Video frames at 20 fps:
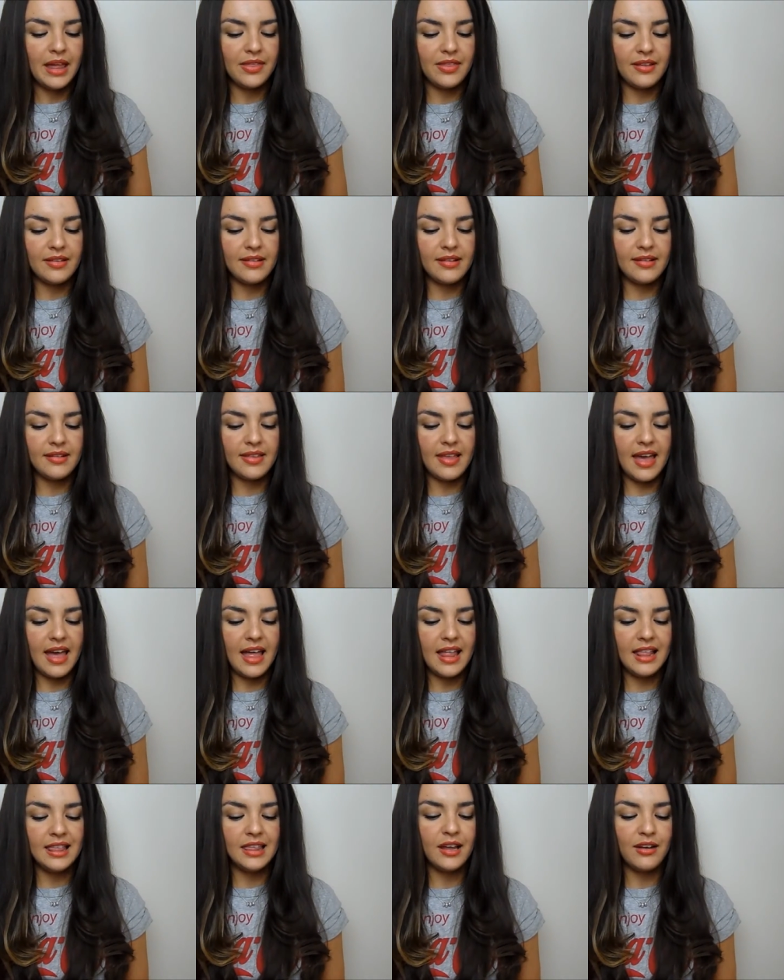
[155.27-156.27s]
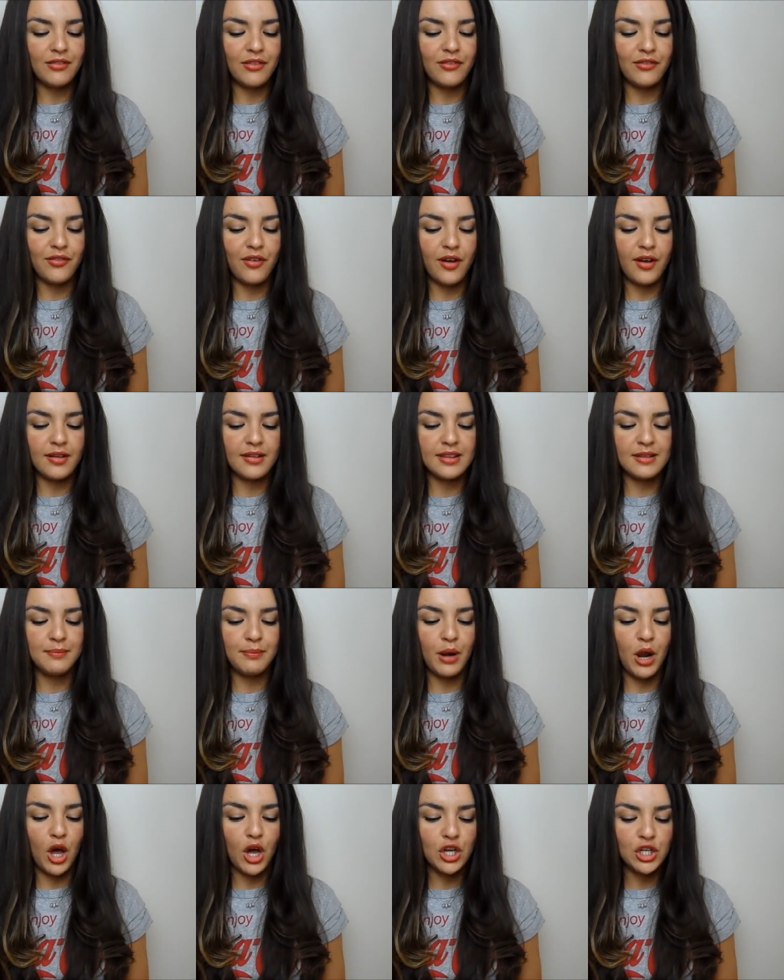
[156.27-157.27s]
And this is their Love at
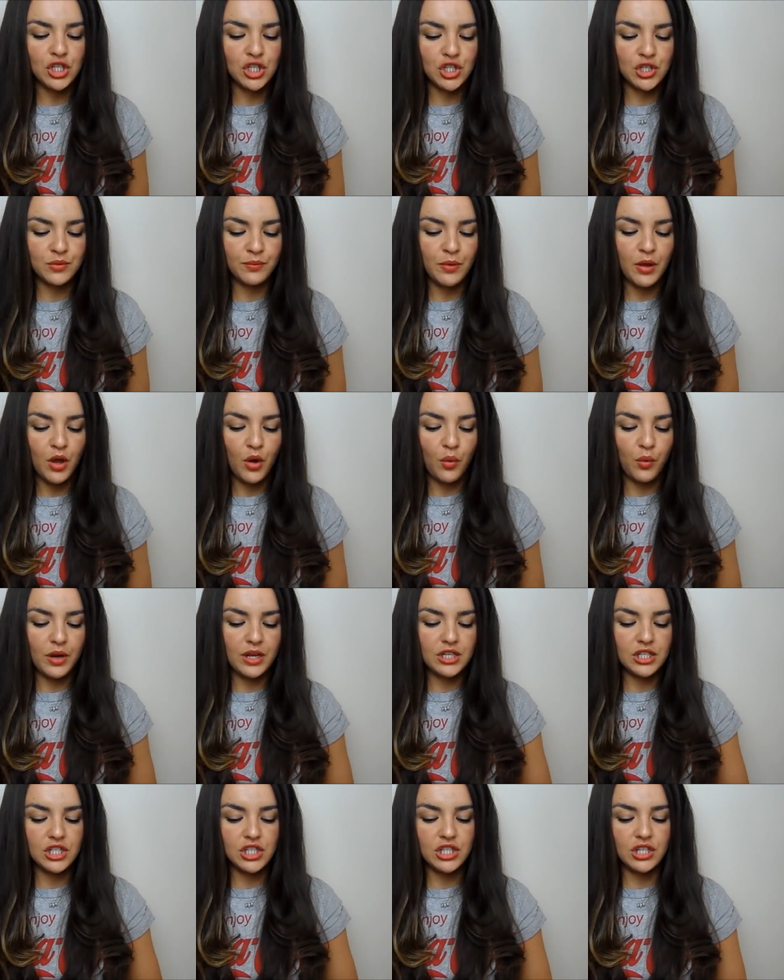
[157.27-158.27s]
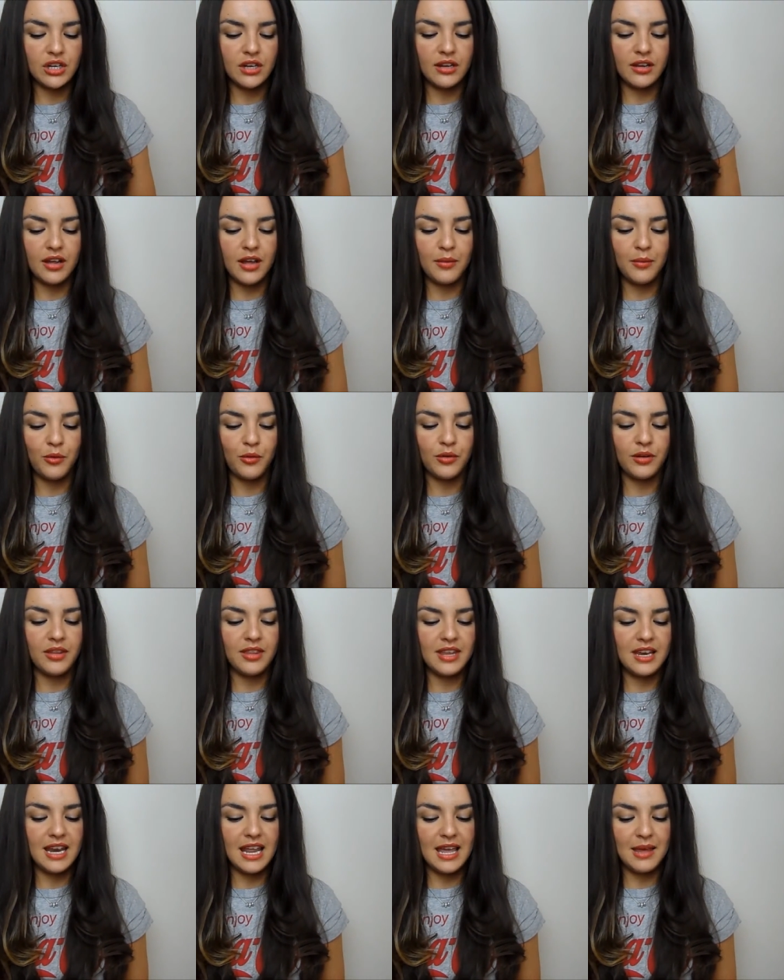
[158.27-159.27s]
First Blush, which, come on,
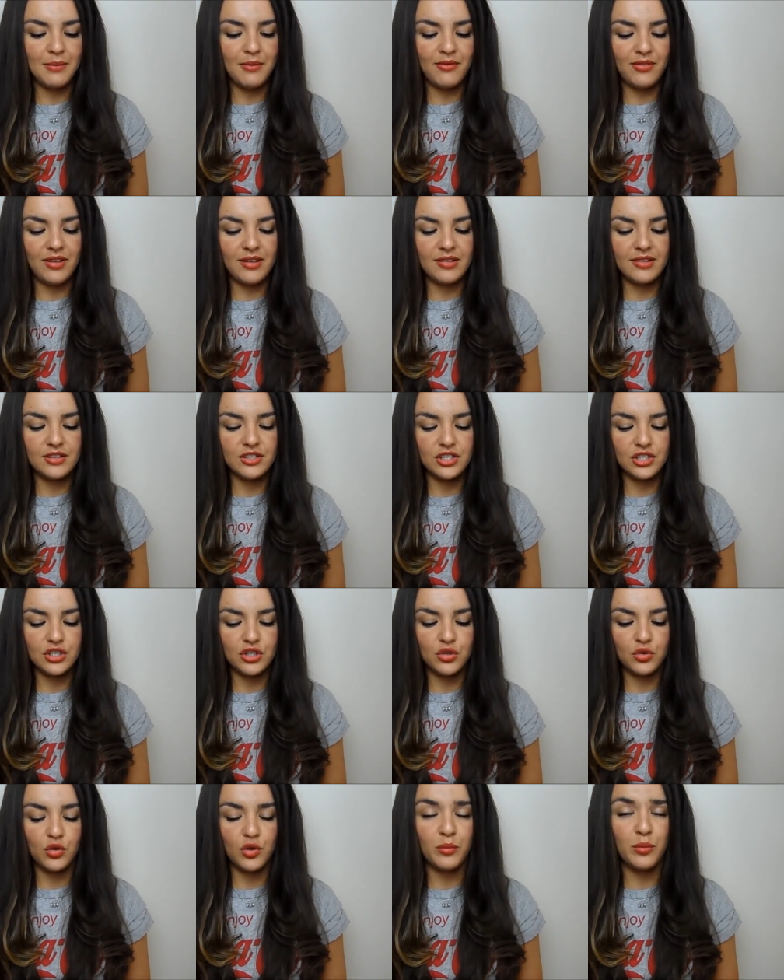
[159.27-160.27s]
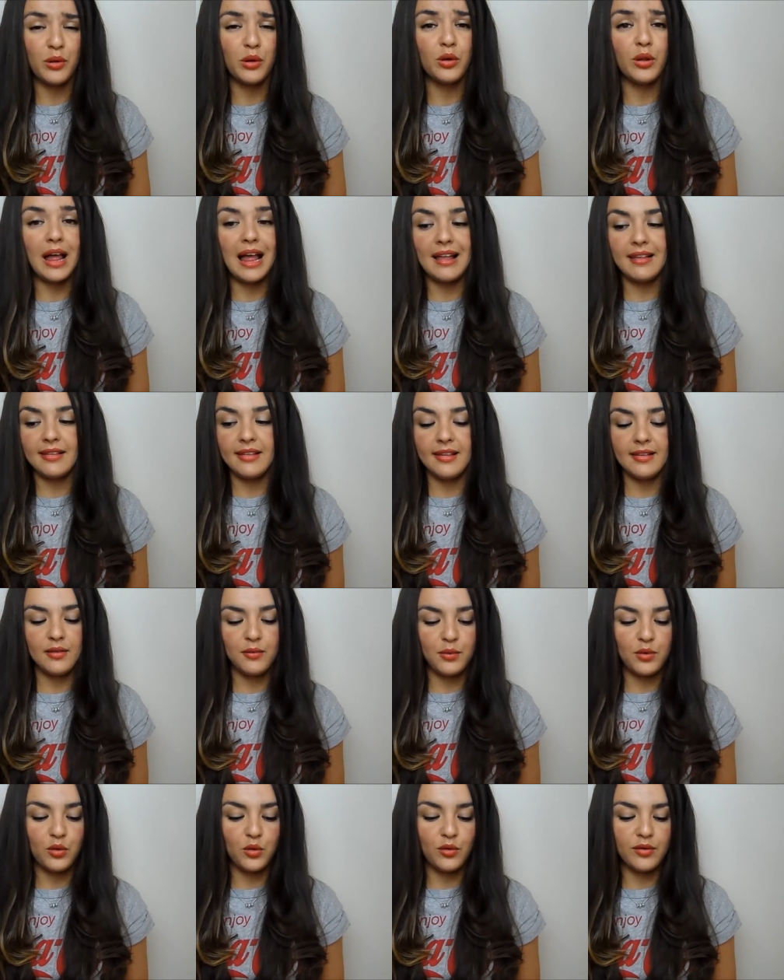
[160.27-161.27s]
the name of this is just adorable, as
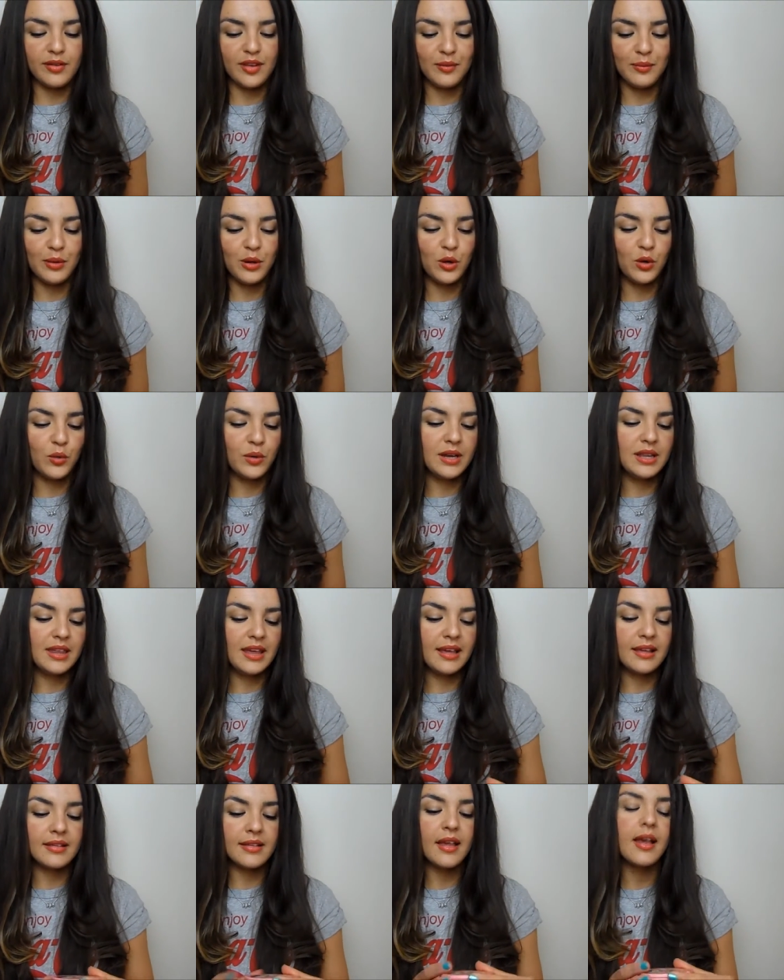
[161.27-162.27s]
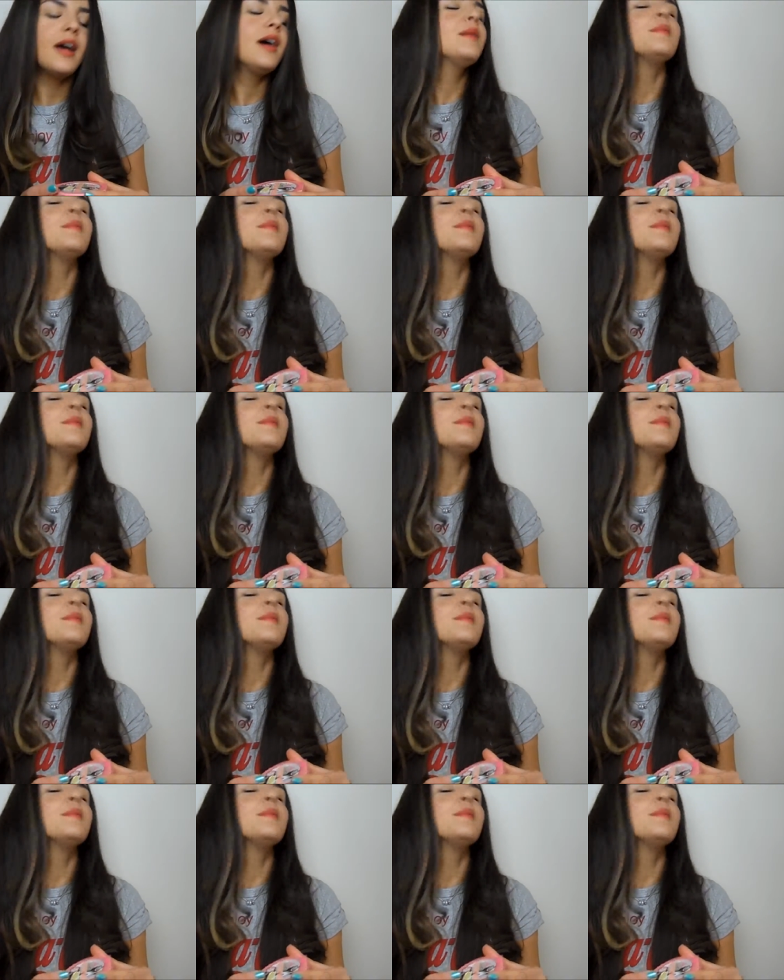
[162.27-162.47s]
is with all Soap and Glory things.